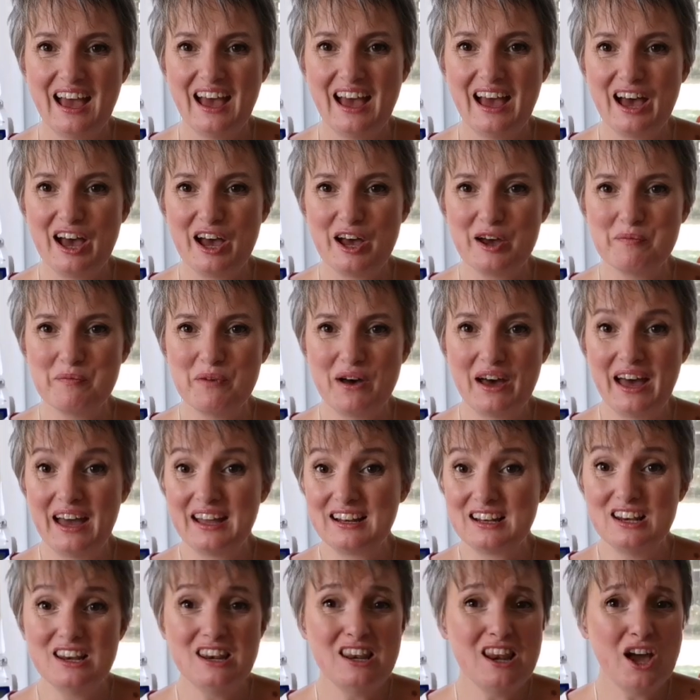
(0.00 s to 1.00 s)
I
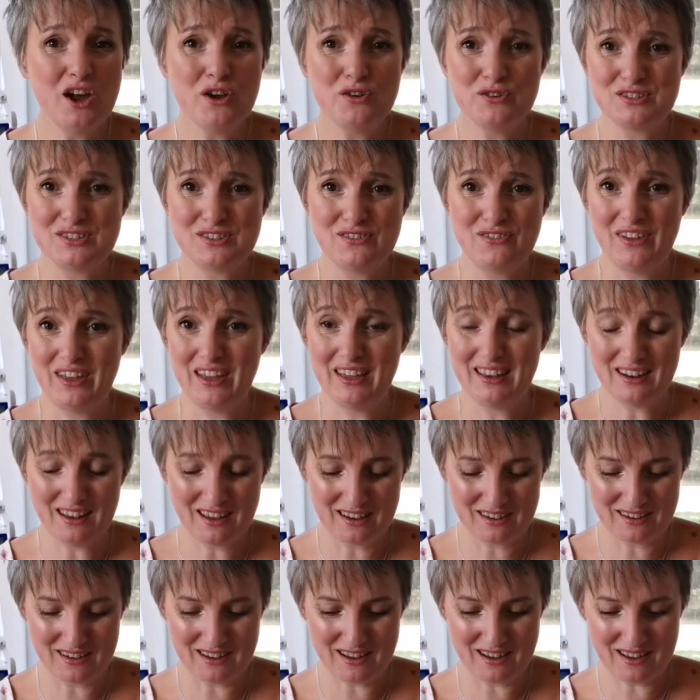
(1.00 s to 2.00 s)
had loads of it.
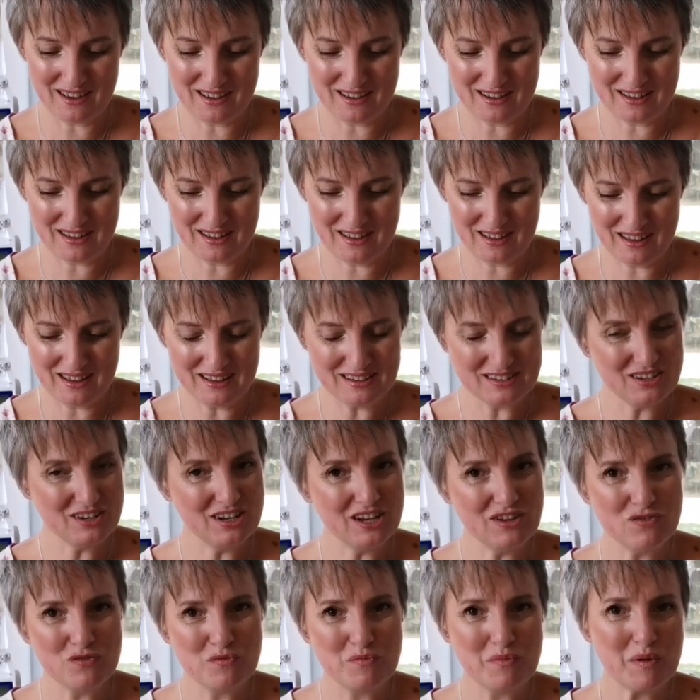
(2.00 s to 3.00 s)
I don't
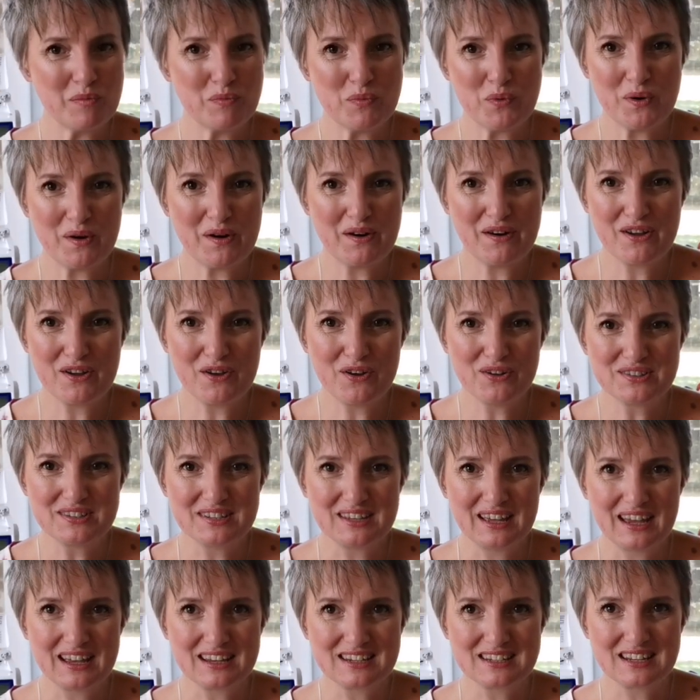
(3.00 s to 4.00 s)
even remember where I got
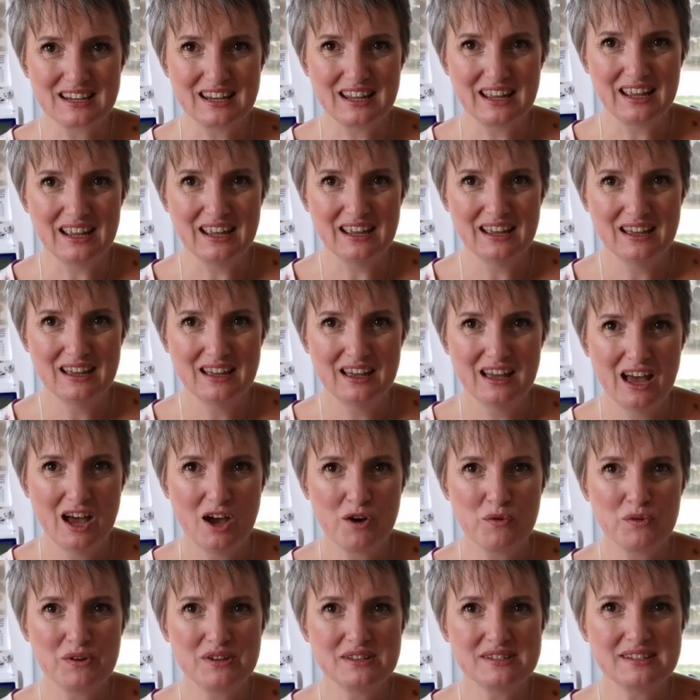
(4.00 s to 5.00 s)
it actually.
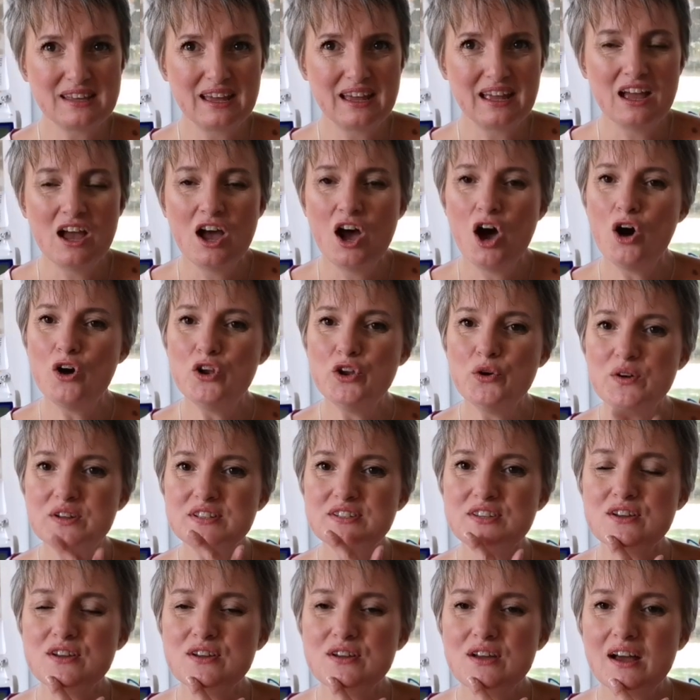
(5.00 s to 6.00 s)
I want to say, oh no I
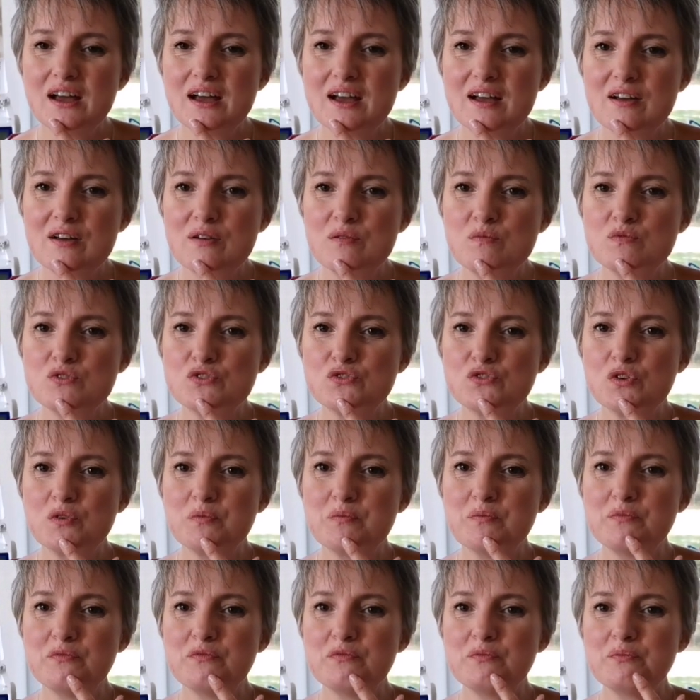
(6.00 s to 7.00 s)
do, it's
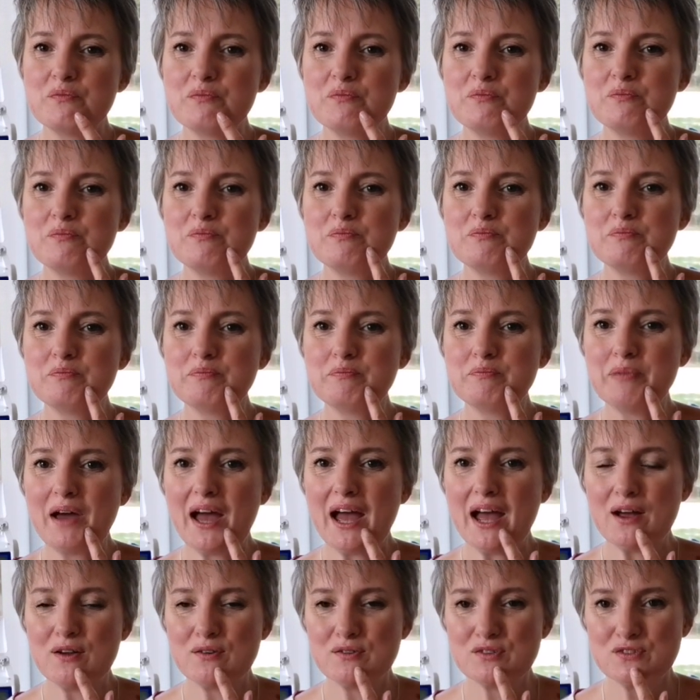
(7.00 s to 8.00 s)
from
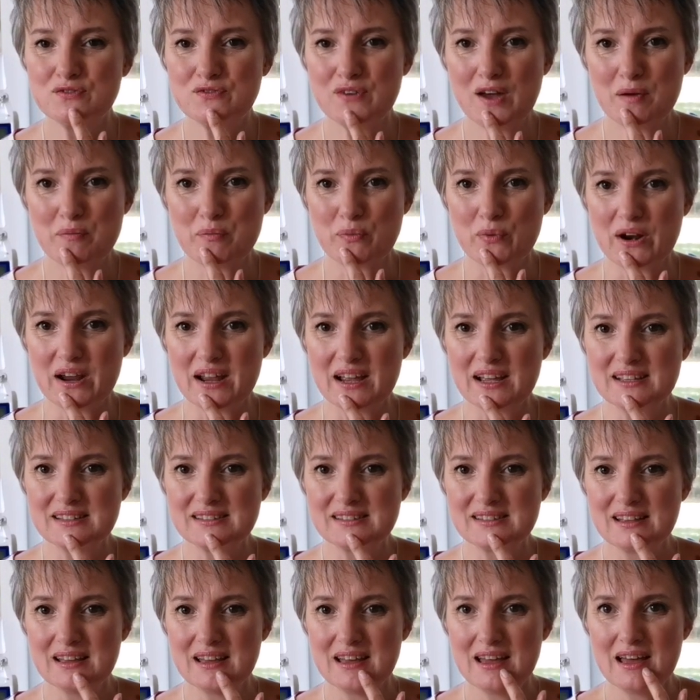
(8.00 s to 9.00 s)
Pound Fabrics.